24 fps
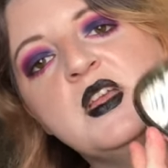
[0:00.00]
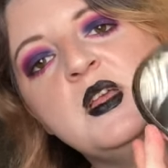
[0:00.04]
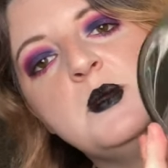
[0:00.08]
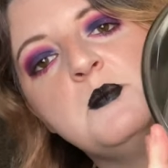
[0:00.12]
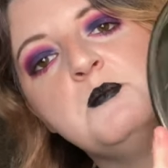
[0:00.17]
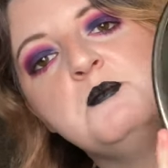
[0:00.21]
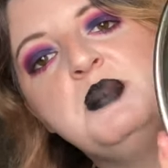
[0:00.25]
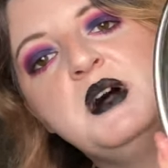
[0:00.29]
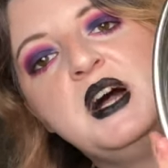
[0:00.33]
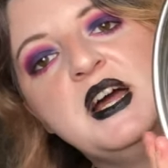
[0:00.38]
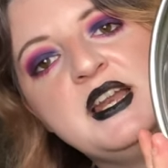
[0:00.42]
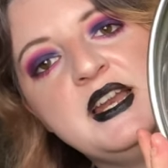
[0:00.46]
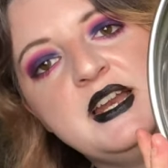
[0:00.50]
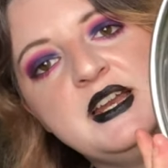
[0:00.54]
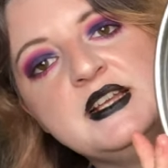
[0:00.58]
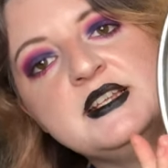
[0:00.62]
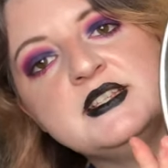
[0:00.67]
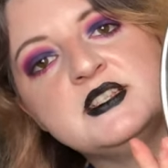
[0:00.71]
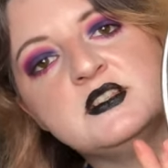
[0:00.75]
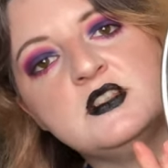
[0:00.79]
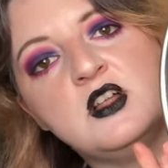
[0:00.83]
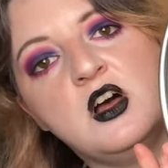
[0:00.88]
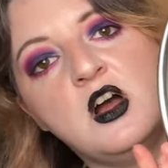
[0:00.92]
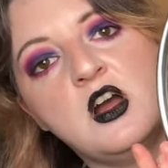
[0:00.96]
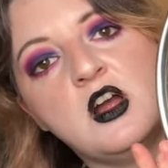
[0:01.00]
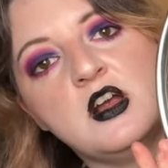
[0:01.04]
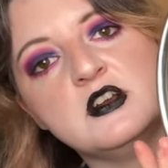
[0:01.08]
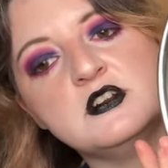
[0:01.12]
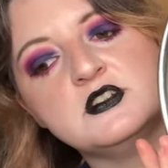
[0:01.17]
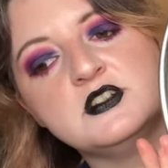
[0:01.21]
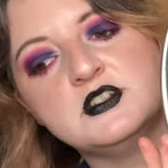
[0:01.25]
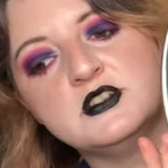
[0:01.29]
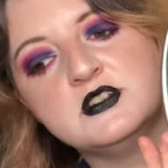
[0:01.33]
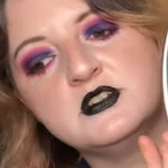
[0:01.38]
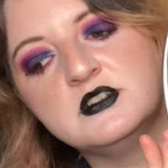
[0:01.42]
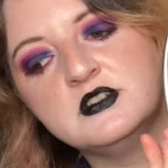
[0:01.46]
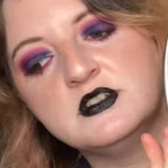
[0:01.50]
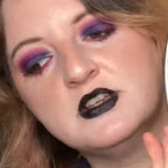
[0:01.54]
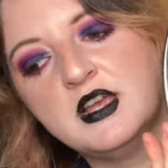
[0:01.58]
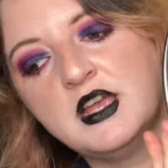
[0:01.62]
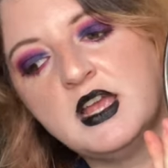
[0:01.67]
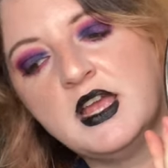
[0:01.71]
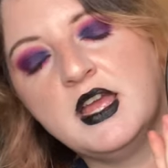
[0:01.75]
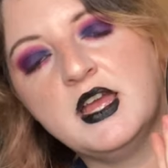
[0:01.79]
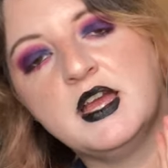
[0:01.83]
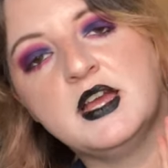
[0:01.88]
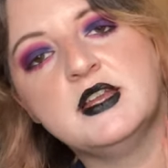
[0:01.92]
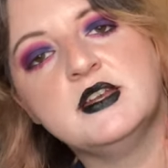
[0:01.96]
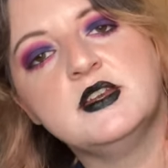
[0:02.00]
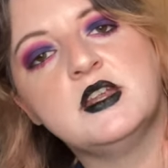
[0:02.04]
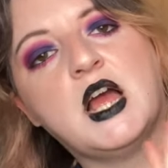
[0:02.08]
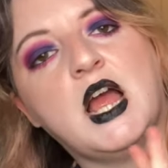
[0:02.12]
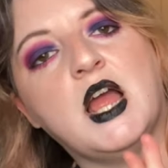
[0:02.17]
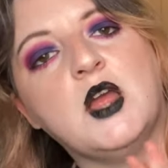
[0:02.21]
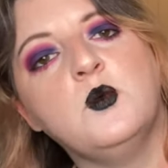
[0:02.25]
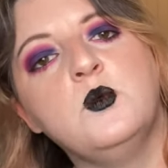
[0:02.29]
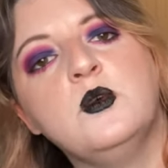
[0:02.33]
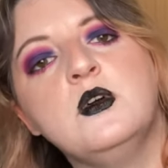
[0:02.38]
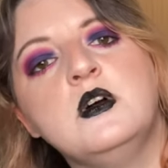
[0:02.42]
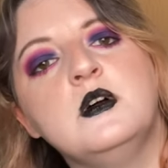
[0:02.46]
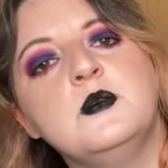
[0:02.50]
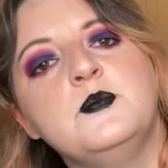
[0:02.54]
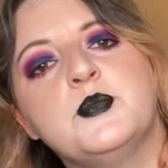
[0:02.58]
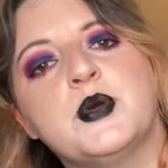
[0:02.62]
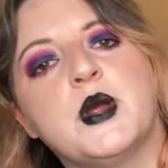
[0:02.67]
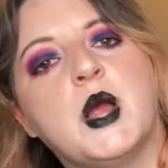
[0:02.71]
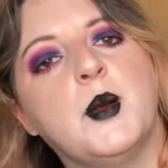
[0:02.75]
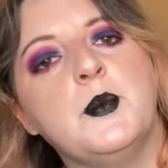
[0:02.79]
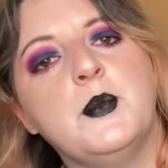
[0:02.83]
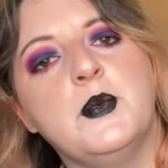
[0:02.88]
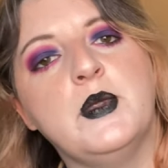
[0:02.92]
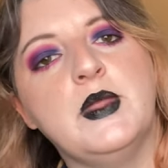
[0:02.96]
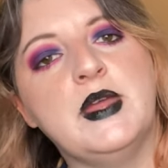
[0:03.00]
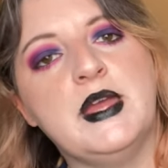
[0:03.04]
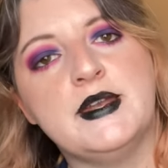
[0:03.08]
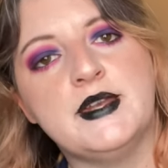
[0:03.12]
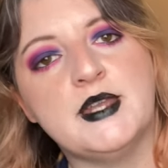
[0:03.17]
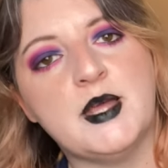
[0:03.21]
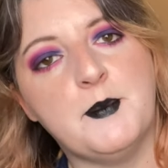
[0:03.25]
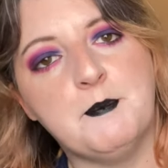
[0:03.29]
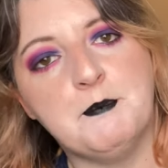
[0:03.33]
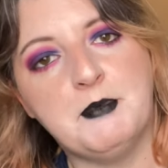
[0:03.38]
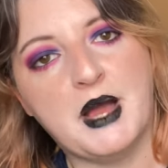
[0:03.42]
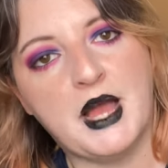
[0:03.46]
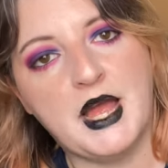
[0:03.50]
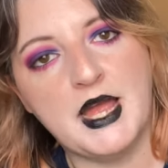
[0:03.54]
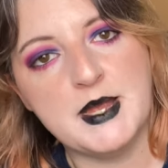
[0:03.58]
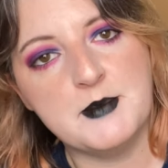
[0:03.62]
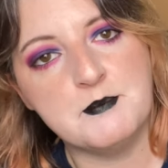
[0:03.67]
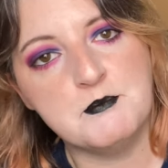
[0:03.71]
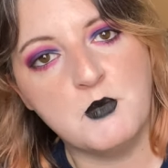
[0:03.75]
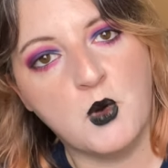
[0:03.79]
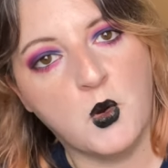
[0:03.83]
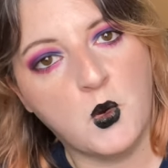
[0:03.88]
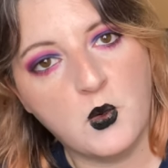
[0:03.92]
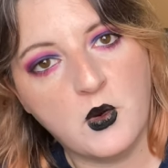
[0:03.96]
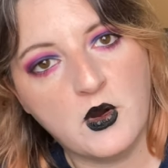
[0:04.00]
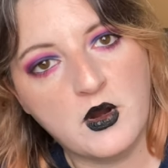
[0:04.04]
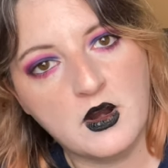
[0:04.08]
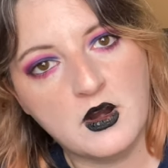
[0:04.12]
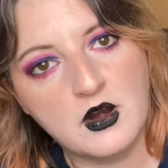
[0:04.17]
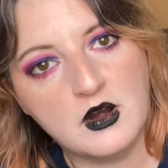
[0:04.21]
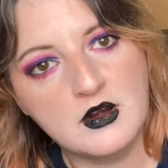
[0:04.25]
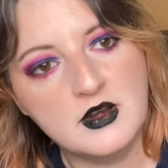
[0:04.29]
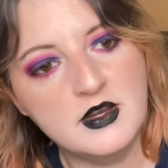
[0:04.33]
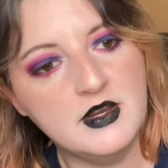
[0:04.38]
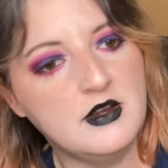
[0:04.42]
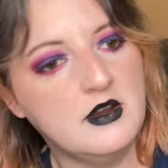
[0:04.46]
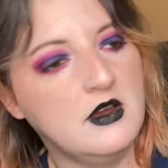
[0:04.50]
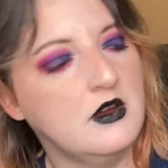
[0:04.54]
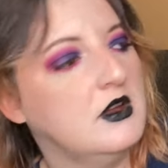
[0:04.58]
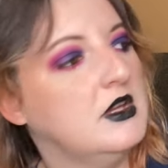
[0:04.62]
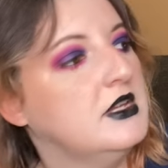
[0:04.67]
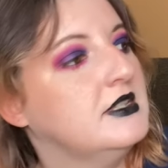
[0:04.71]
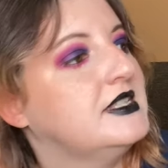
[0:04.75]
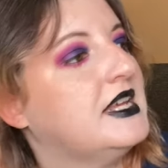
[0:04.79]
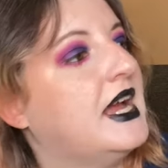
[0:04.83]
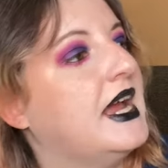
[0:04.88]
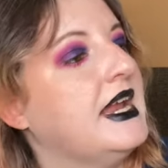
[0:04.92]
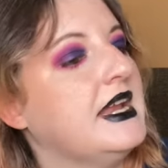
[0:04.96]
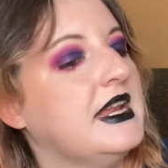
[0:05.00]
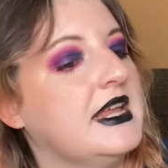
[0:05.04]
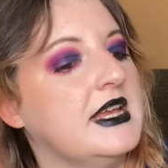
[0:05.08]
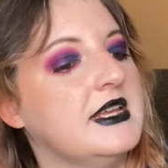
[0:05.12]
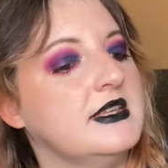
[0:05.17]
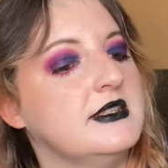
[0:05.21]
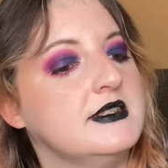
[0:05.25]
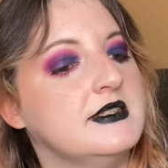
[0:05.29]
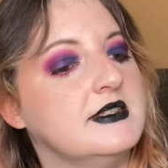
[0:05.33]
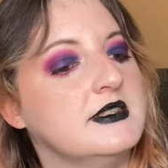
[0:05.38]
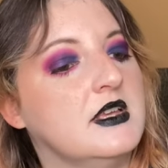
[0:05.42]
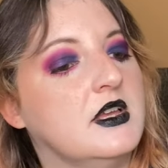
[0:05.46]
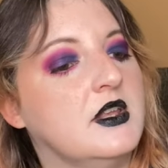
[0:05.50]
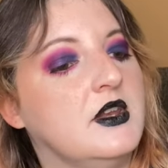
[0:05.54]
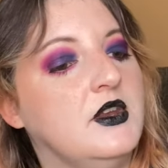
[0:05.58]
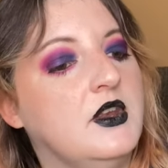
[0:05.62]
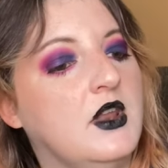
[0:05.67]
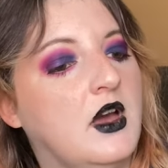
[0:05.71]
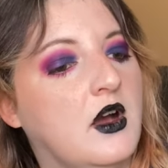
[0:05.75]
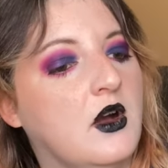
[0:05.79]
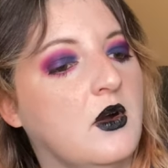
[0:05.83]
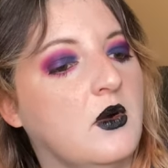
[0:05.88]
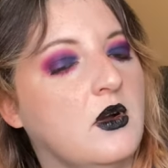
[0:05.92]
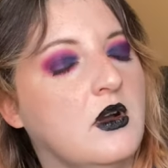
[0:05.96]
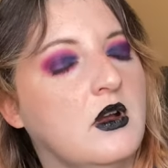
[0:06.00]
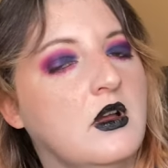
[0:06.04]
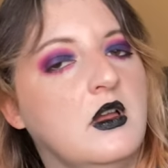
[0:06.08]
but it is large, and I will probably end up buying more. You know, Titus, no.